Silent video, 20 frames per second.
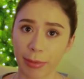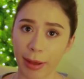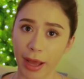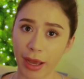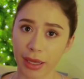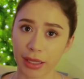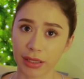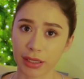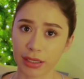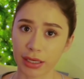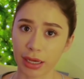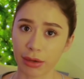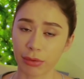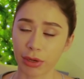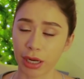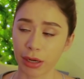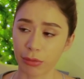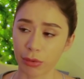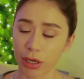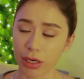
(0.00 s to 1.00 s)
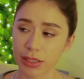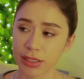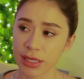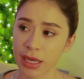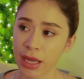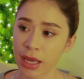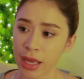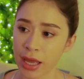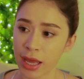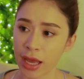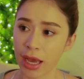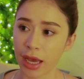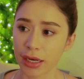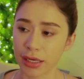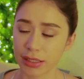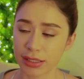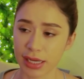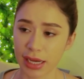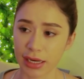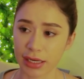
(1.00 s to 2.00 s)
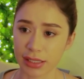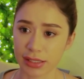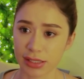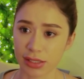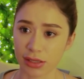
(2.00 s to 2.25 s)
back in the day when I worked at a tanning